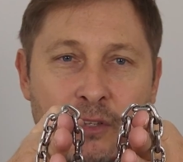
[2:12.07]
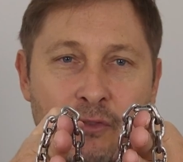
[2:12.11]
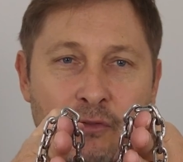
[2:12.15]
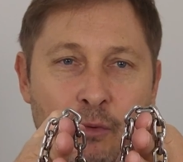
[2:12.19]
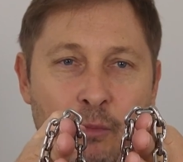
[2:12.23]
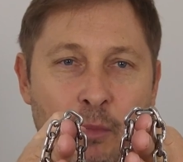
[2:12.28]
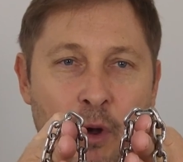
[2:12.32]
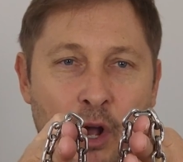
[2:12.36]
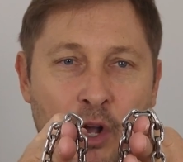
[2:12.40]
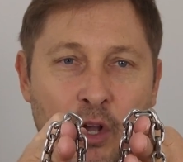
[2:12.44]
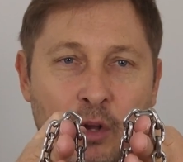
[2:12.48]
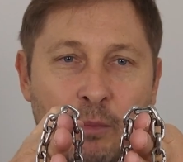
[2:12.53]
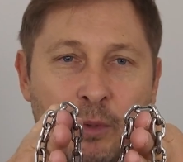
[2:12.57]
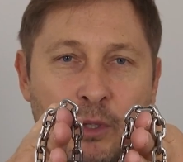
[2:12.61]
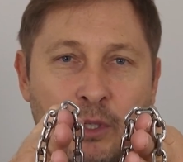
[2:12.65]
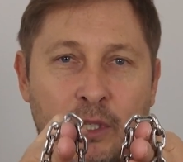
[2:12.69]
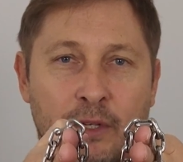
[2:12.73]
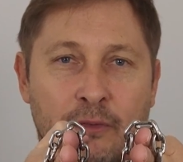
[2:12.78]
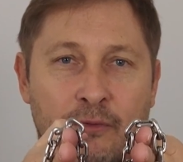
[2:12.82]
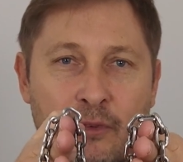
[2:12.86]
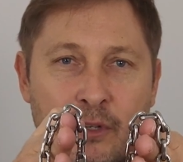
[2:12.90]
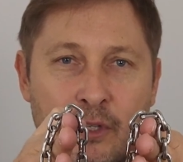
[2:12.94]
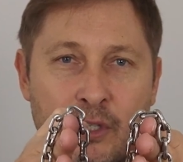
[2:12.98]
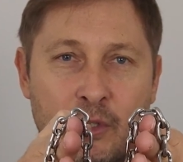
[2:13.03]
remarkable
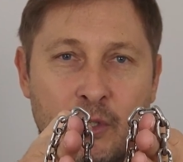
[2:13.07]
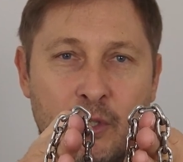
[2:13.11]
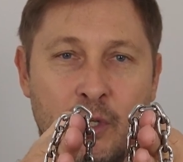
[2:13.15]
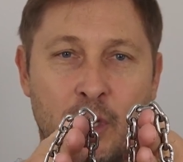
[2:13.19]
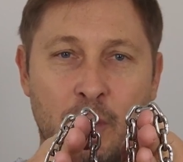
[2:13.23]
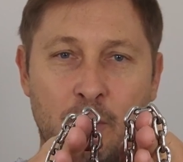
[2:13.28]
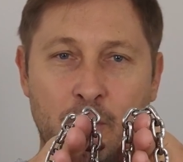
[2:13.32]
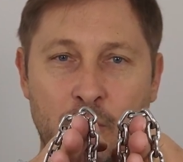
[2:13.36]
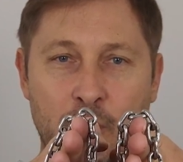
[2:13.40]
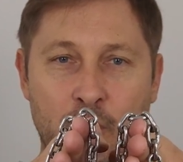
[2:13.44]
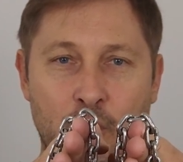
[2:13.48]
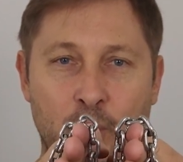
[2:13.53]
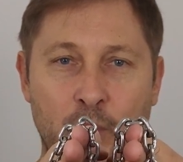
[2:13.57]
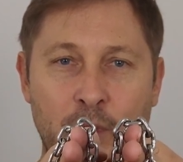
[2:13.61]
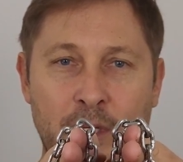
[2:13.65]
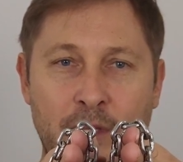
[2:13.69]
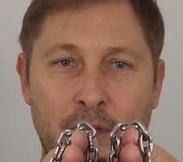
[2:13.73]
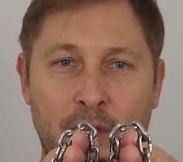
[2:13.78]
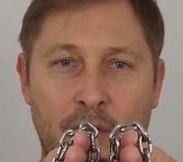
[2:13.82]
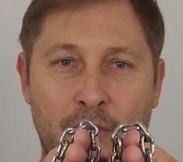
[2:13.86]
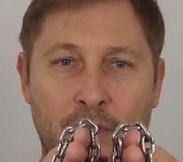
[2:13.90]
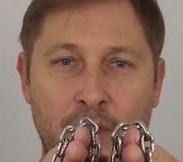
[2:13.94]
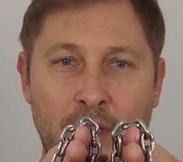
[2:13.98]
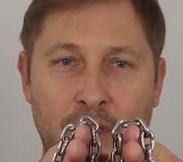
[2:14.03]
difference between
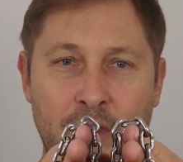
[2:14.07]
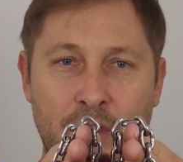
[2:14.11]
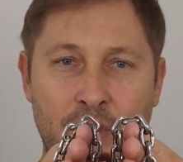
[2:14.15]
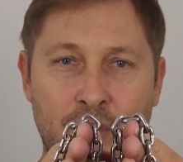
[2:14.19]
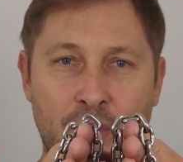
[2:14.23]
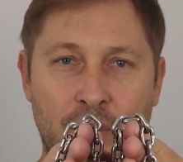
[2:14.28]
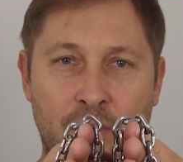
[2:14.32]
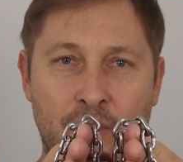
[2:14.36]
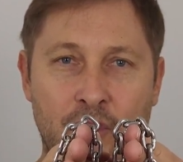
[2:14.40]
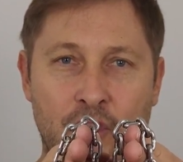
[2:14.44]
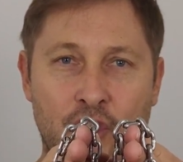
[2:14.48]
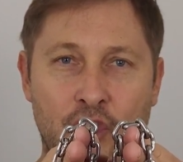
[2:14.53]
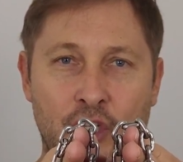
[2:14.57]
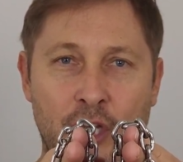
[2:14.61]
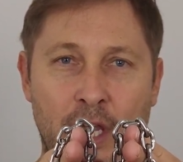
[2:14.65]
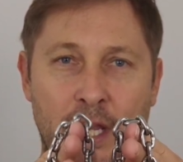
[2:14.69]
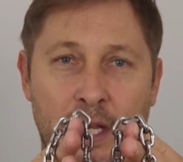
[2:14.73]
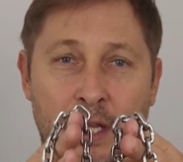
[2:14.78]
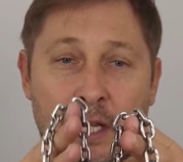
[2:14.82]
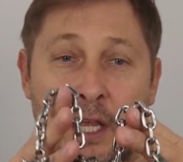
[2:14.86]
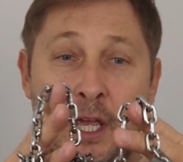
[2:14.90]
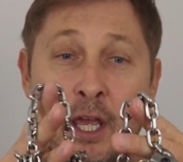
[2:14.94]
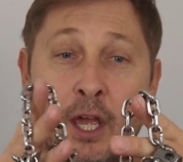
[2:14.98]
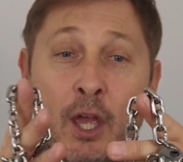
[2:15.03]
the thickness of the chain,
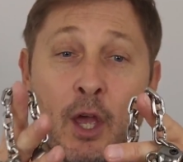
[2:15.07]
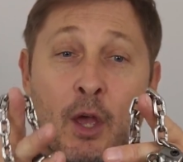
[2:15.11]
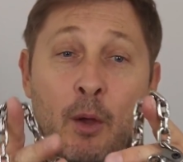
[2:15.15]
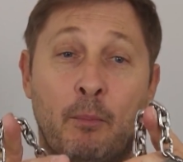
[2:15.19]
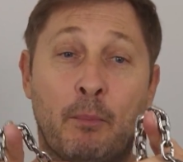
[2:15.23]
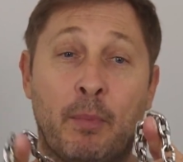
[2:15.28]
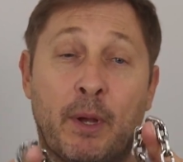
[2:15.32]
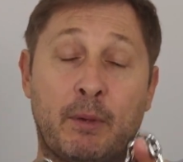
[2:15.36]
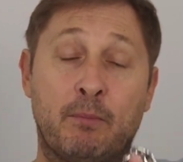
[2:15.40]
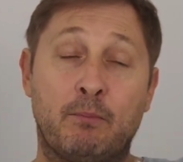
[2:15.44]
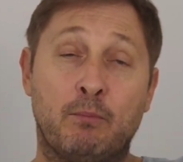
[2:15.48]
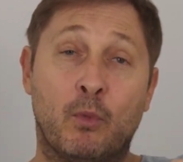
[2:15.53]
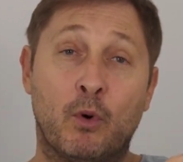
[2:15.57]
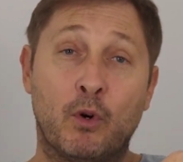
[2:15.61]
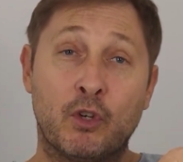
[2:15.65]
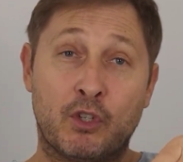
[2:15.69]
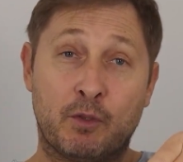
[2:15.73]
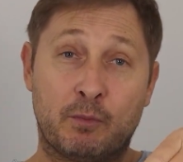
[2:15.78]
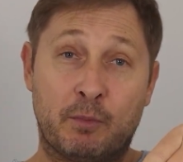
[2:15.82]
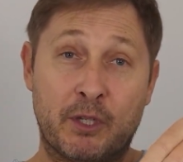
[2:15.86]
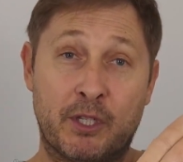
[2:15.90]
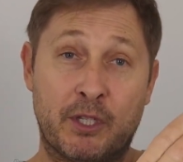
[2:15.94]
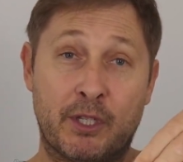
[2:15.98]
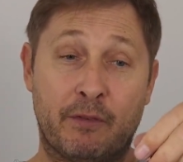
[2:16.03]
but more
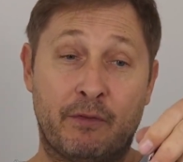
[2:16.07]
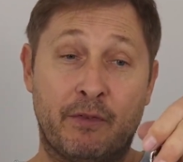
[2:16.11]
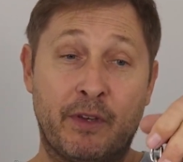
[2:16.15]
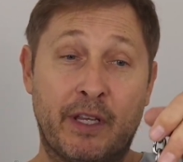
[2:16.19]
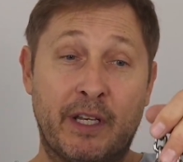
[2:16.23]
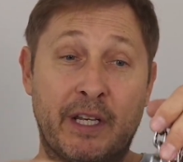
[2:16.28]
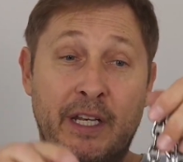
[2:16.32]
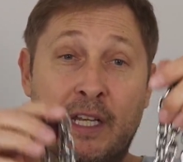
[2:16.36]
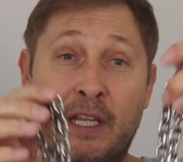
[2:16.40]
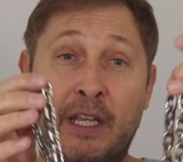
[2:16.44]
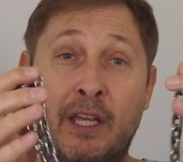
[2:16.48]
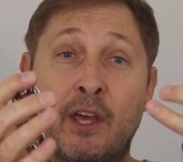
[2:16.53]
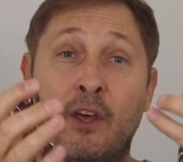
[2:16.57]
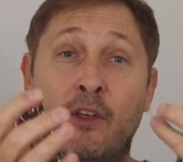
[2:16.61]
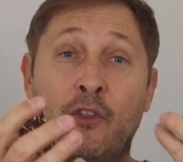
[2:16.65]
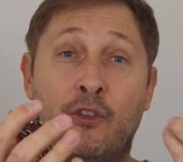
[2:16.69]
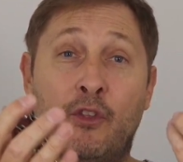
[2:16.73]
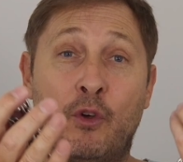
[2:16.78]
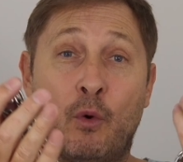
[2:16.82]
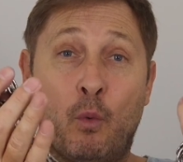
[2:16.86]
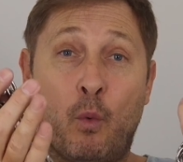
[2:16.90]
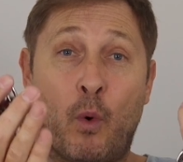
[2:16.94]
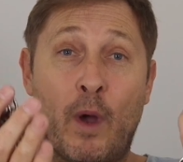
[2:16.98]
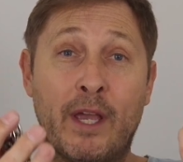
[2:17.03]
specifically,
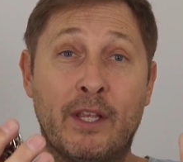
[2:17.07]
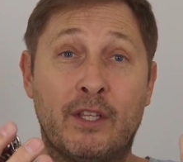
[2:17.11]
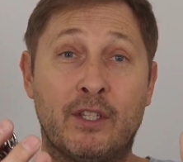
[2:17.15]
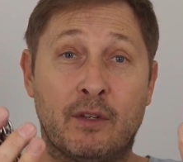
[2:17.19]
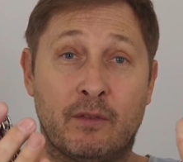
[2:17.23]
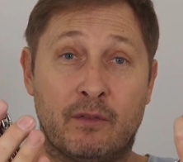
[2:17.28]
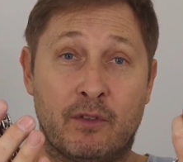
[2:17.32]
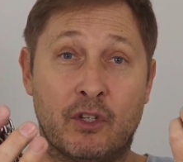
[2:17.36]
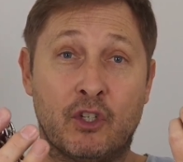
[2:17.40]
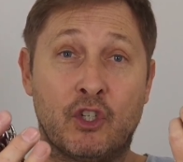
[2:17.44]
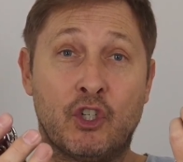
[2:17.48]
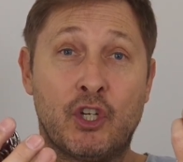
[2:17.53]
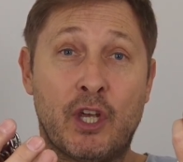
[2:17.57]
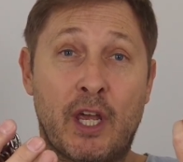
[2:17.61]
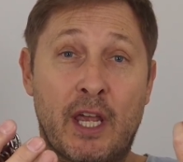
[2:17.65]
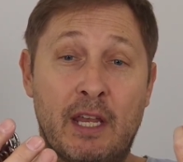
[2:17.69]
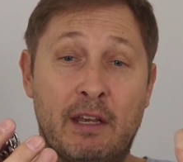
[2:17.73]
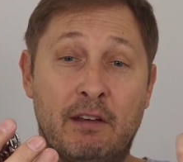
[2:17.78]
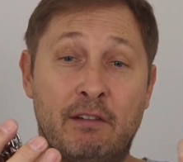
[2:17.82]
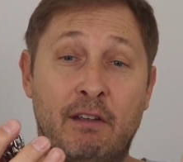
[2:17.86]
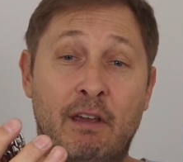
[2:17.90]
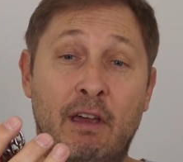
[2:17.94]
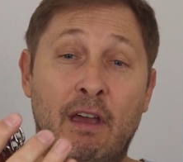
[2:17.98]
the weight of the chain.